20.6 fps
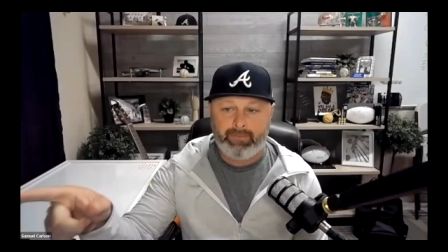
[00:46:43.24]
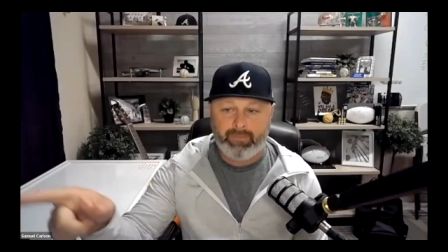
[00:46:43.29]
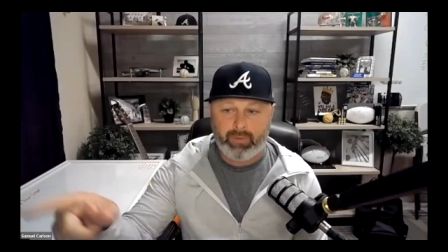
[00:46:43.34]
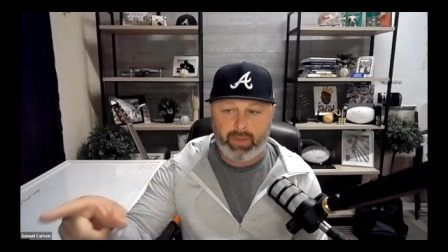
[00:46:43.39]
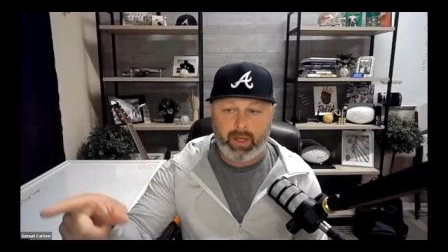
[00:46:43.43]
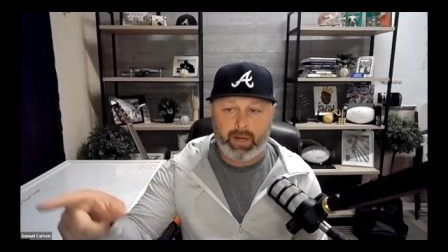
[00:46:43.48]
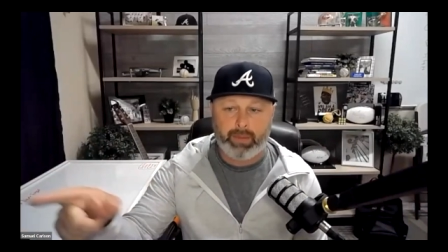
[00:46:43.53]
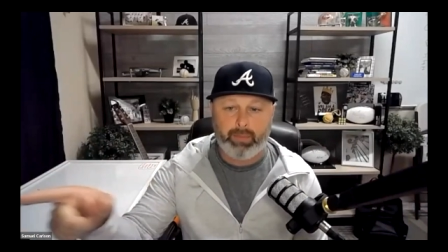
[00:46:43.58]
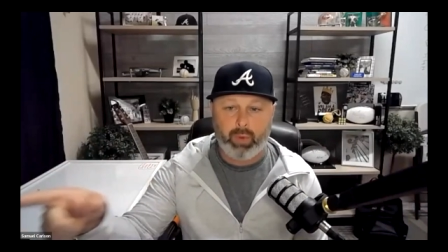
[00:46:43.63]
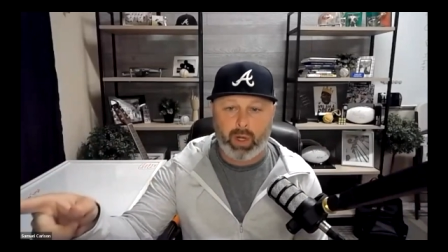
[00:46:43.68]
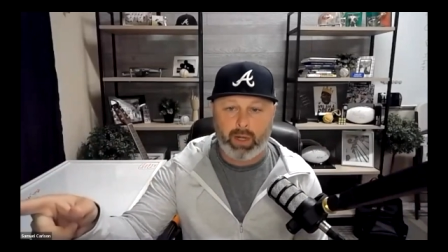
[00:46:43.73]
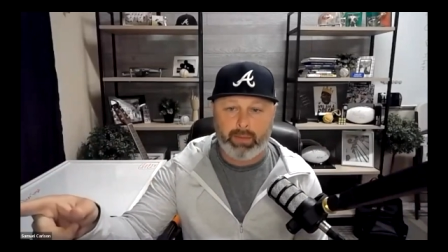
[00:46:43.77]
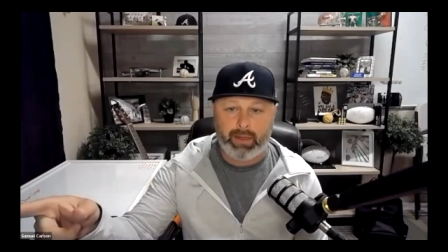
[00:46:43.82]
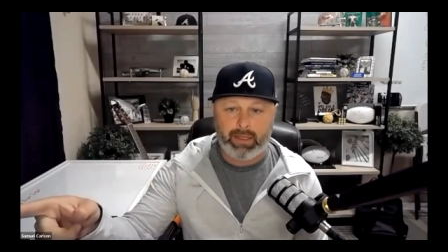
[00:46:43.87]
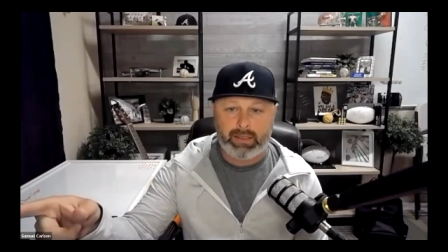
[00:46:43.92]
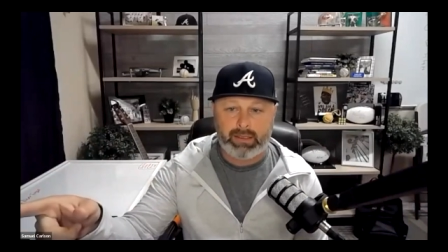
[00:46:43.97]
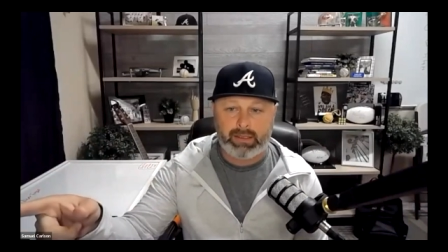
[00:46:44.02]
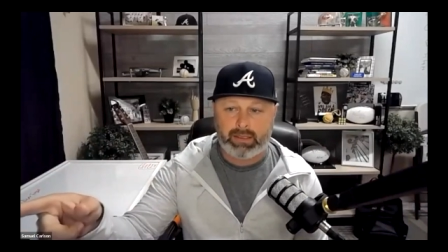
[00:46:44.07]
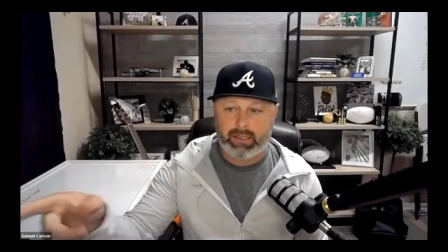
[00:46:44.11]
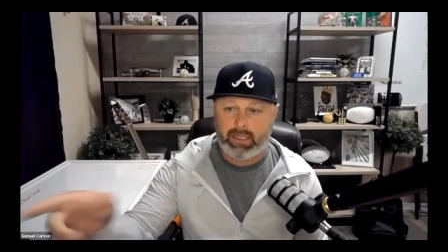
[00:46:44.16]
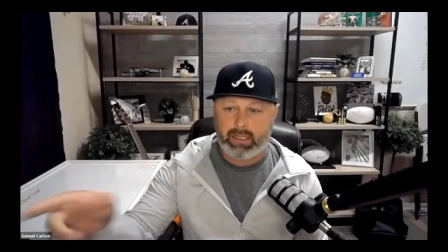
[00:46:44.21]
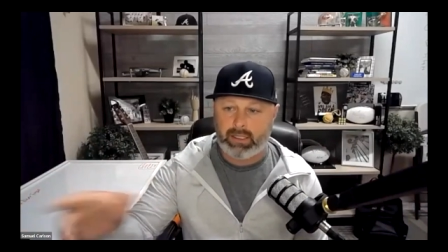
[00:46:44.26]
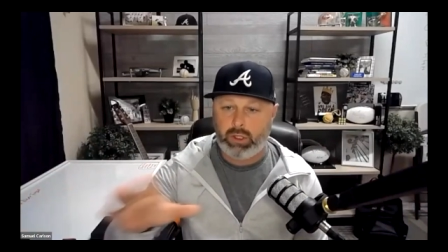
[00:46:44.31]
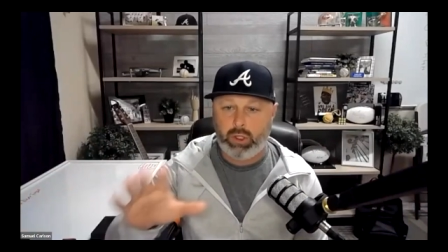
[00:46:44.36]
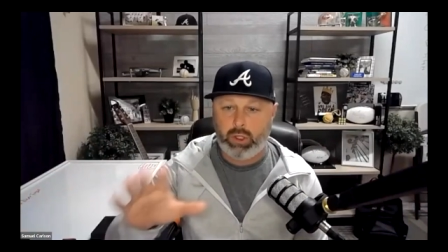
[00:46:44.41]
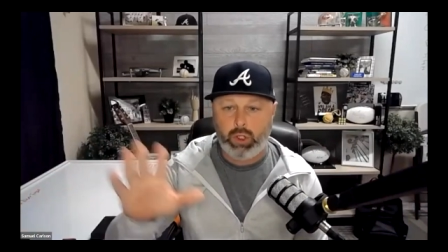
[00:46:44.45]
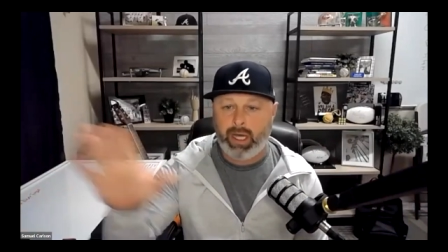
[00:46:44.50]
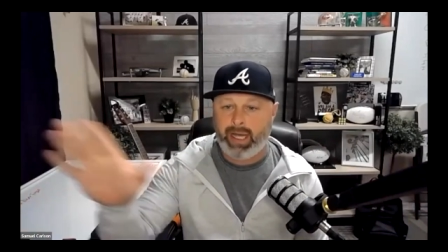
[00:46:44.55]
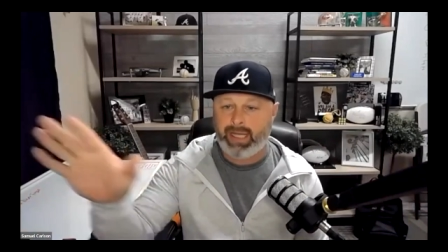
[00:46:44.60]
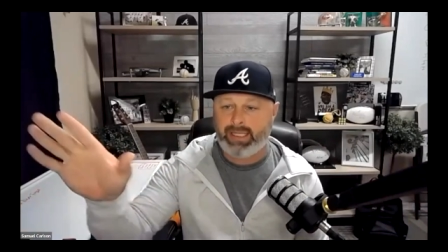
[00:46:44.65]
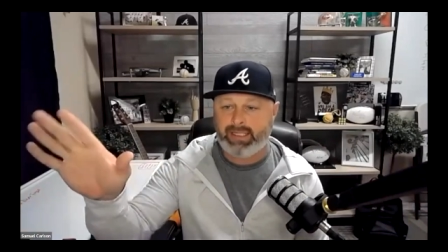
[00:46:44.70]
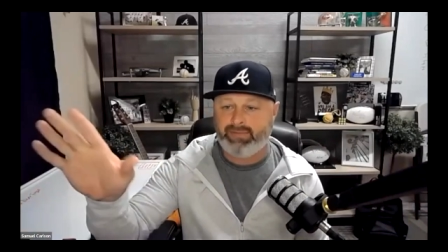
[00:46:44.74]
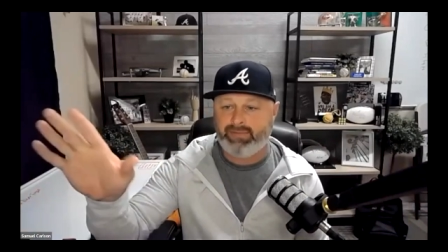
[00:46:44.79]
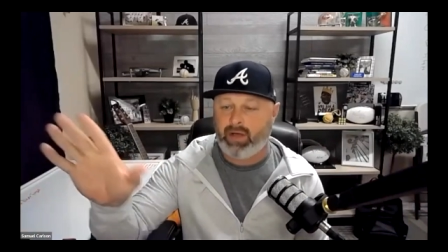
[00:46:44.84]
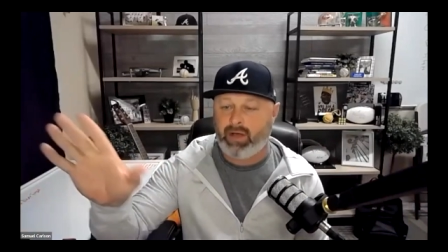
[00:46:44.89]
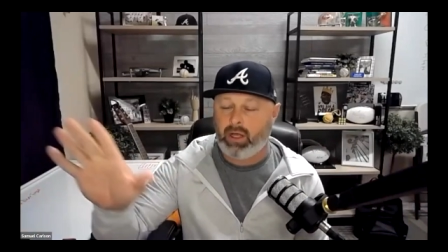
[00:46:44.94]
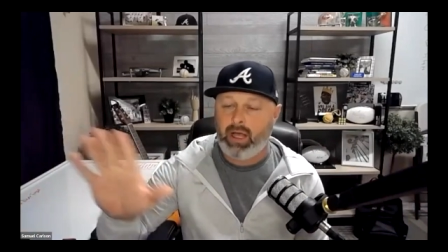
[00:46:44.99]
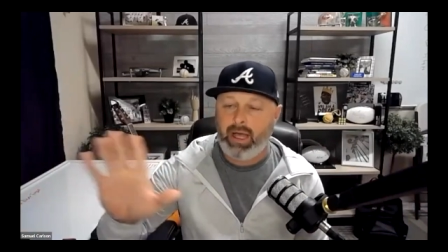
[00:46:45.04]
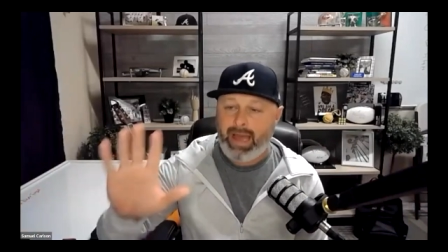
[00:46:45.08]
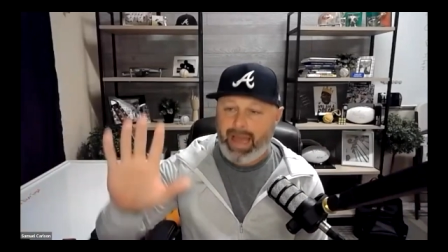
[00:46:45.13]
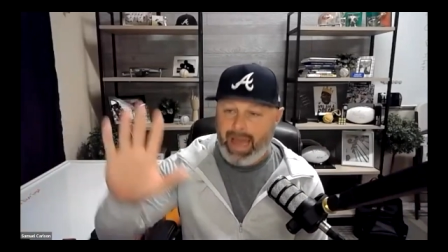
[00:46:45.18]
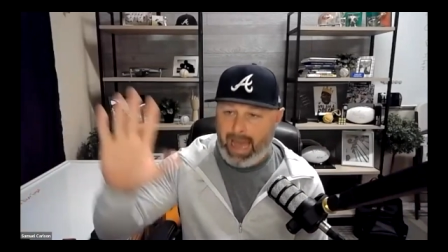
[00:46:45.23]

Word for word: for their appointments, because you guys have all,